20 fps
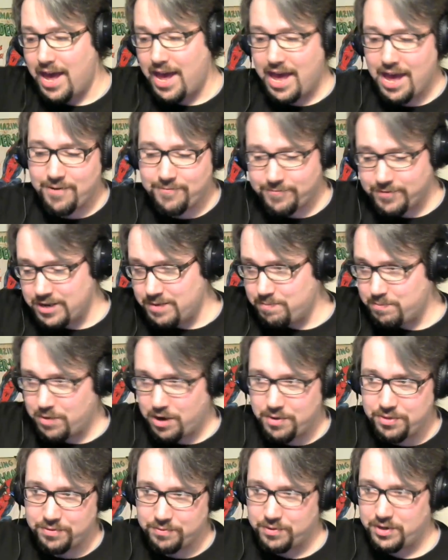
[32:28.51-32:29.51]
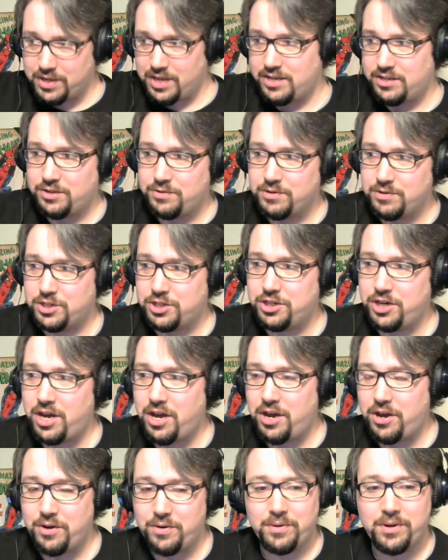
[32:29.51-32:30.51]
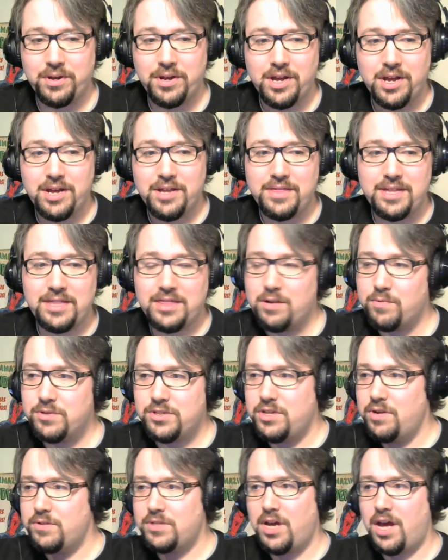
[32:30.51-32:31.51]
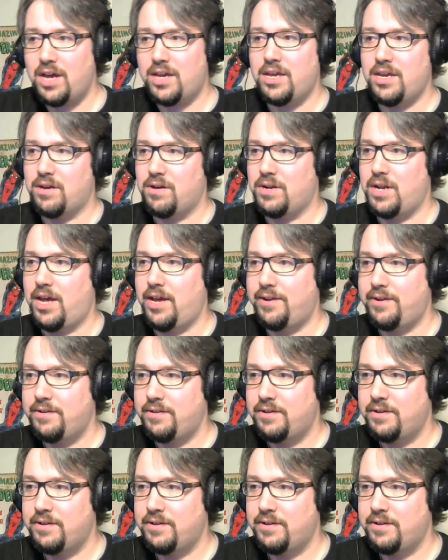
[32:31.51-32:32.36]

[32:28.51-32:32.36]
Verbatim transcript: every month where they do a show that there was no talking all night.